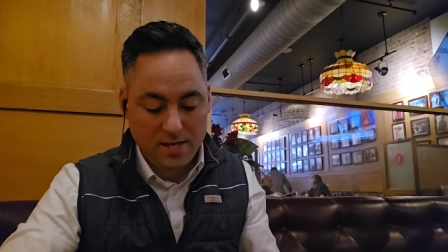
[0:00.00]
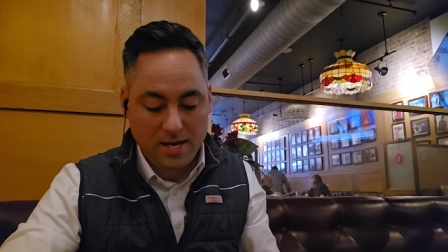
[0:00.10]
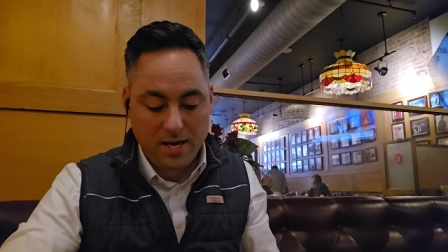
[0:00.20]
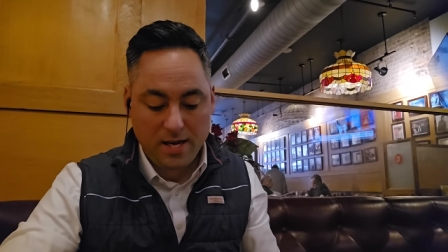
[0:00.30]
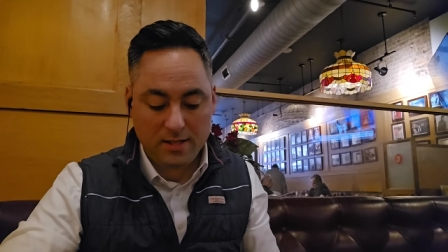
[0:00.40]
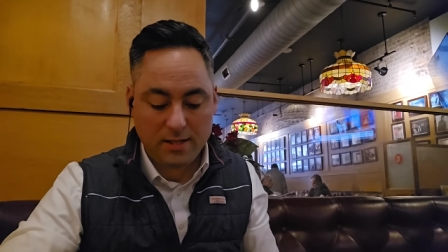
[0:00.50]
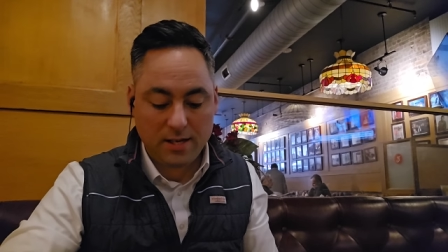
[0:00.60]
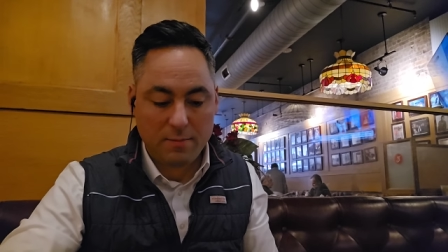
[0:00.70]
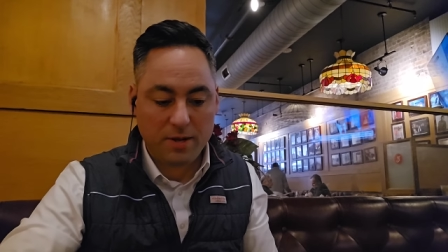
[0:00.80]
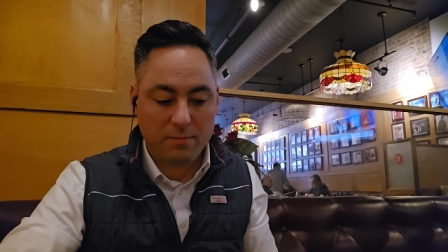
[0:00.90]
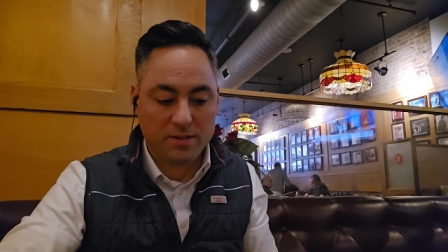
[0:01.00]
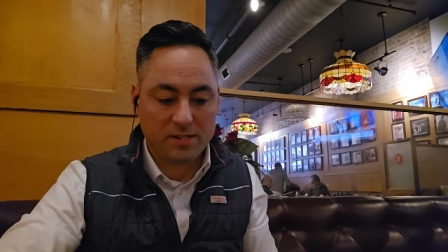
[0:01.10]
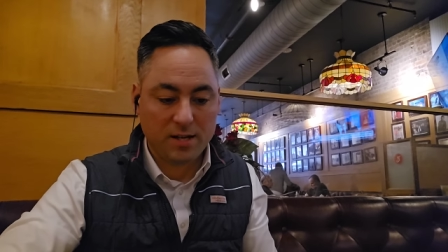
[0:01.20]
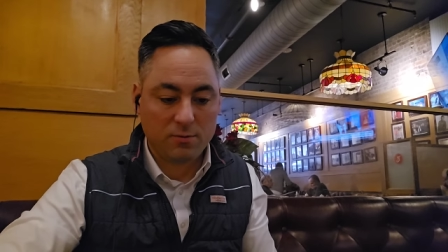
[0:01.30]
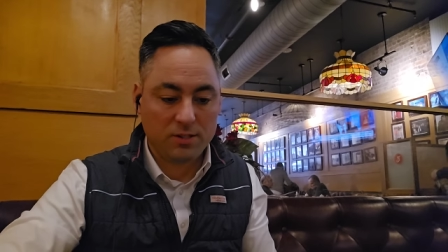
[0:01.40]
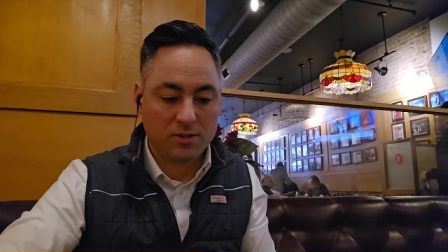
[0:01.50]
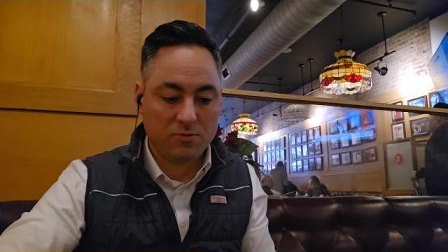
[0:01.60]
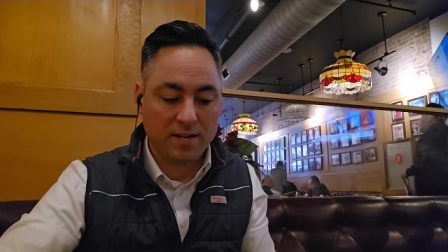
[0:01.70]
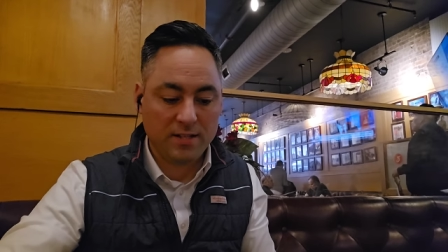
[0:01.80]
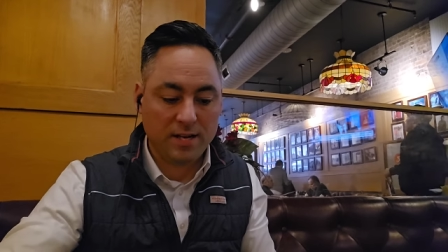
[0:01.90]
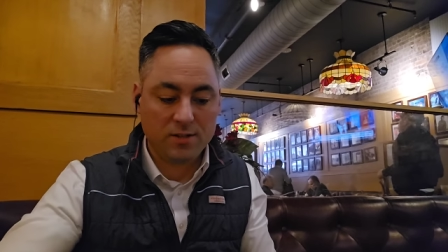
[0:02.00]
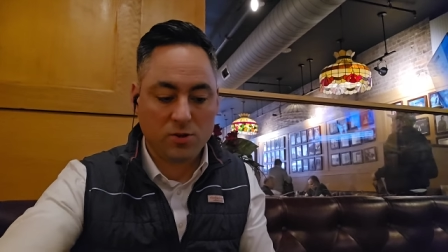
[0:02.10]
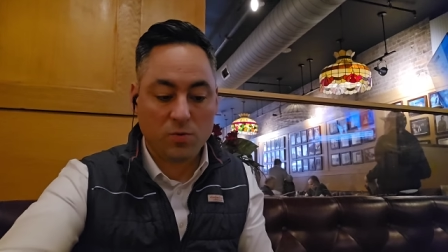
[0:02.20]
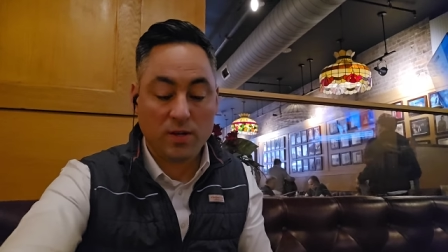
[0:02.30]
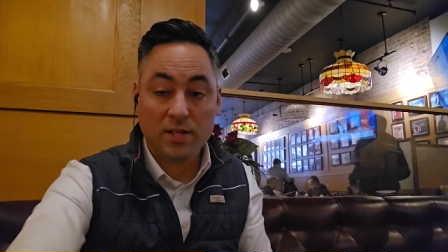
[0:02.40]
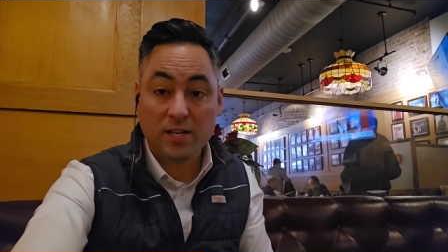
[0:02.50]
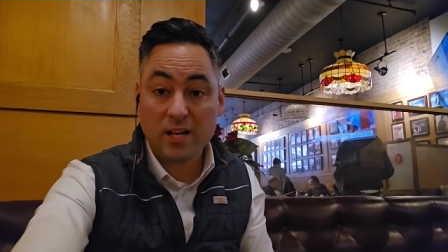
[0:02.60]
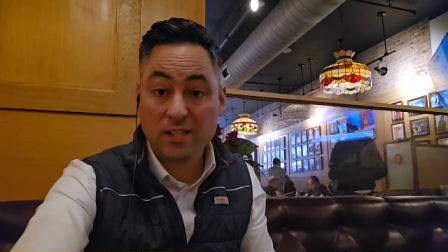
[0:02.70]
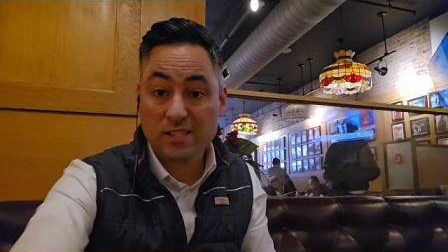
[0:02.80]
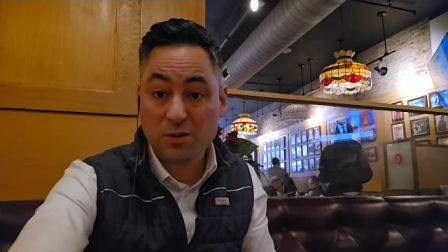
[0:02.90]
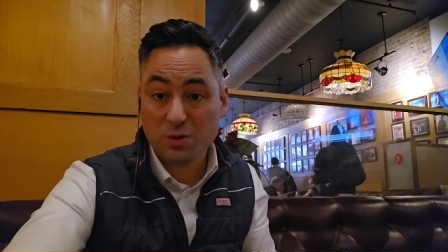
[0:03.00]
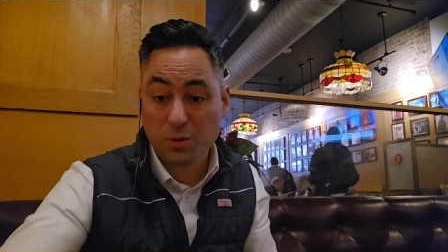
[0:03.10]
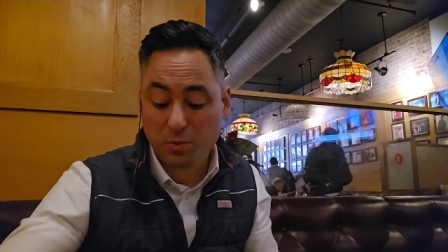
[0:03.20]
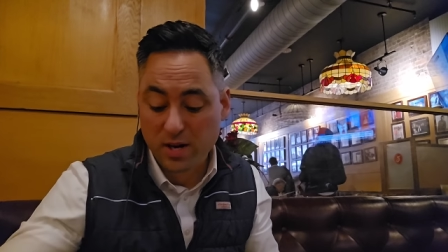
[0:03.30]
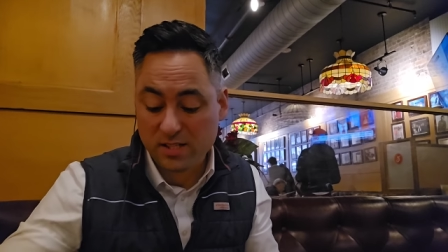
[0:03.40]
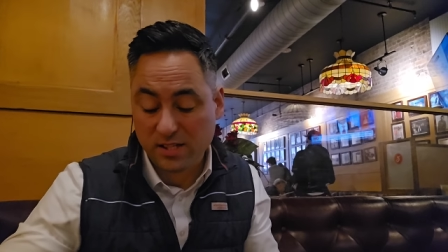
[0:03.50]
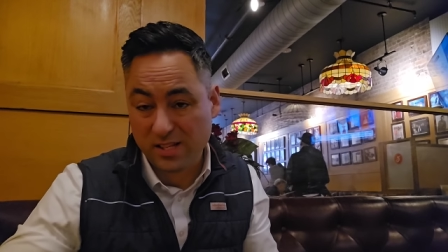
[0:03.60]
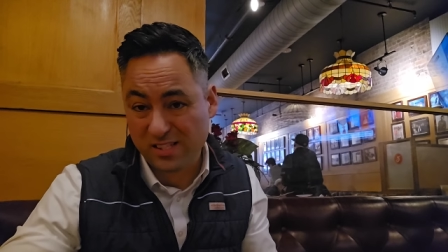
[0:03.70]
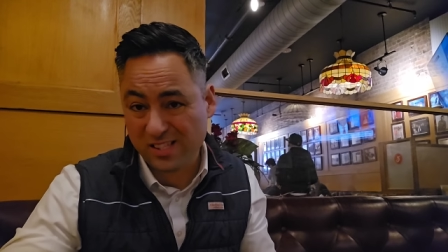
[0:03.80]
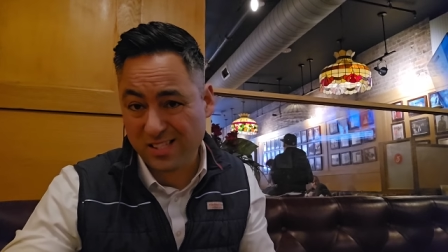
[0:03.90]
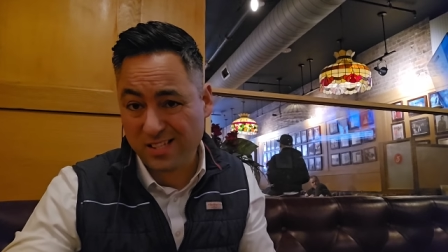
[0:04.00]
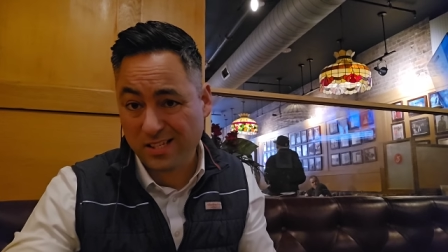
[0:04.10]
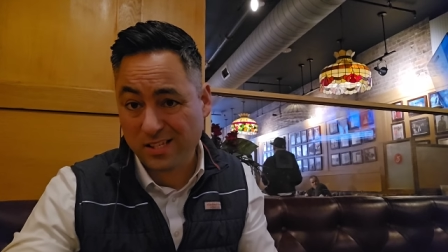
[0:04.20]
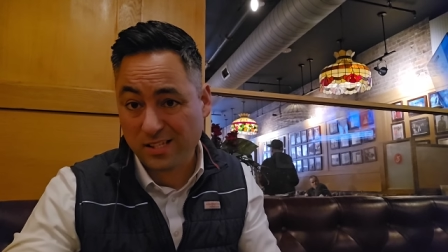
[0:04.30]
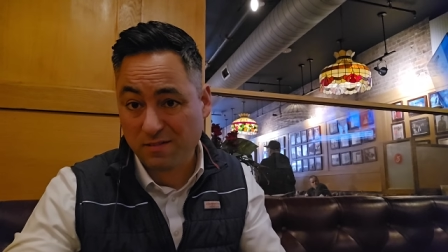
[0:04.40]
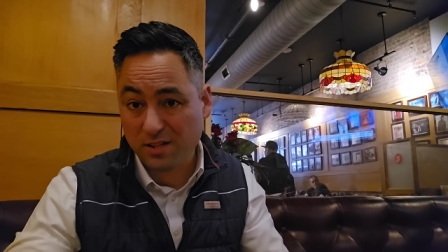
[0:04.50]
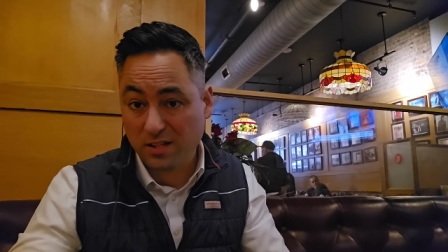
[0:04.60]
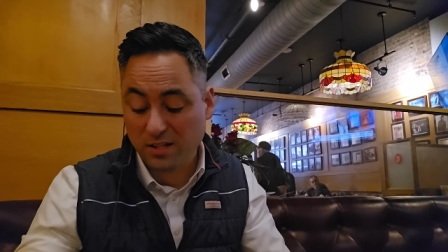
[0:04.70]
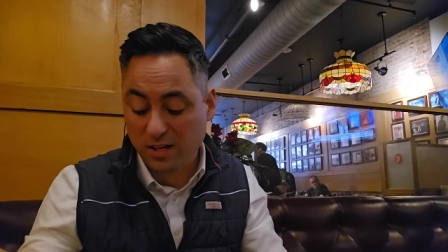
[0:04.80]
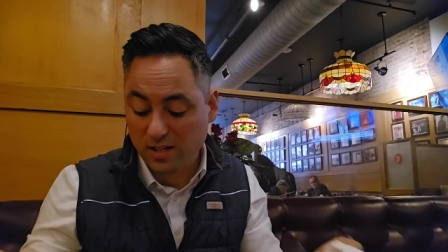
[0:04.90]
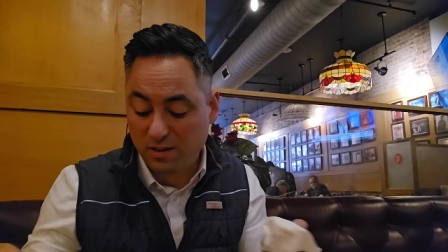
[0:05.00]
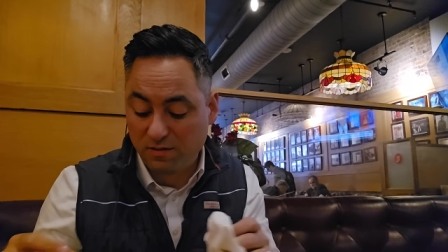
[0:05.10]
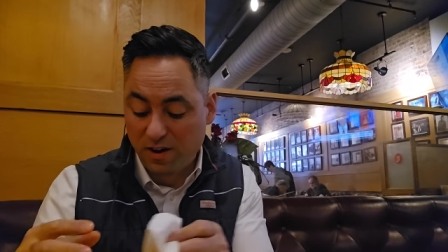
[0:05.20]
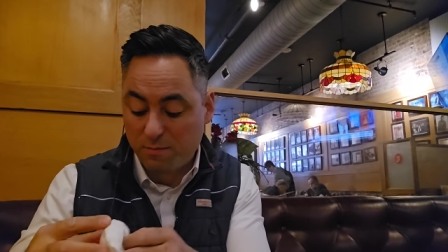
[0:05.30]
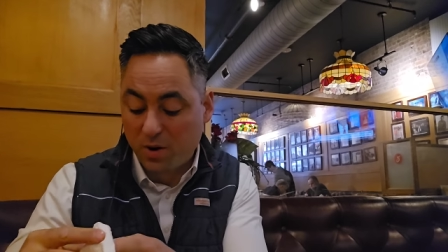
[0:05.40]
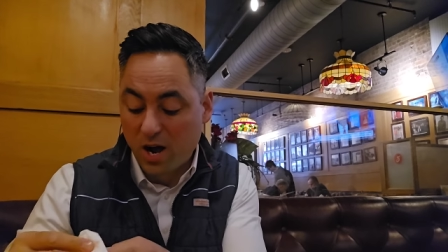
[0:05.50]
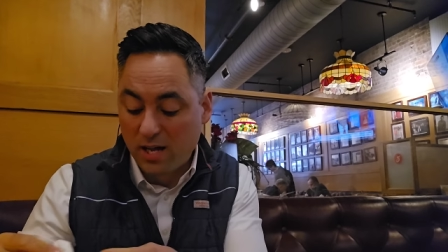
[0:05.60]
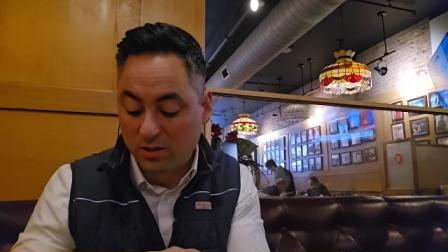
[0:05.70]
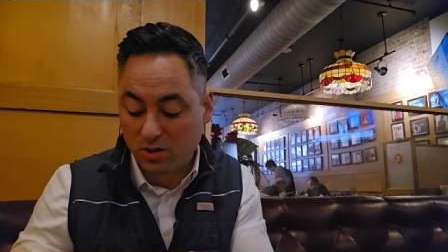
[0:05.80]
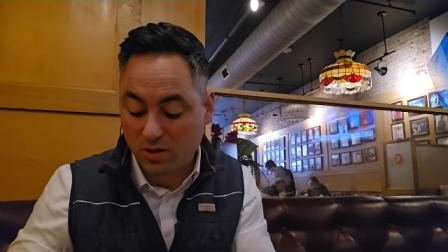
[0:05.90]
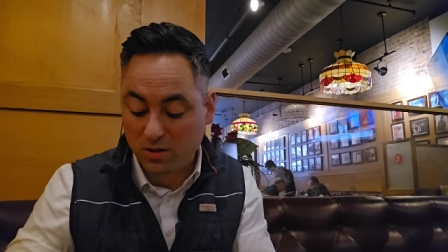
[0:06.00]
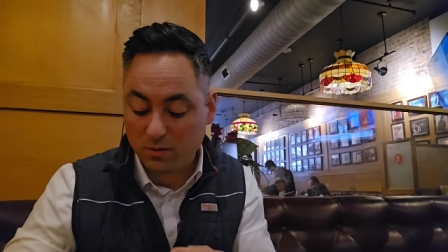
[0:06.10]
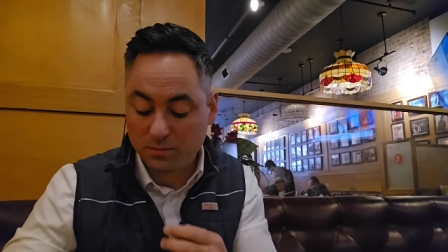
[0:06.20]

Yeah, I think I made a mistake with this Randazzo one. Now let's see what the pricing is, because they said $7.95 per hot dog.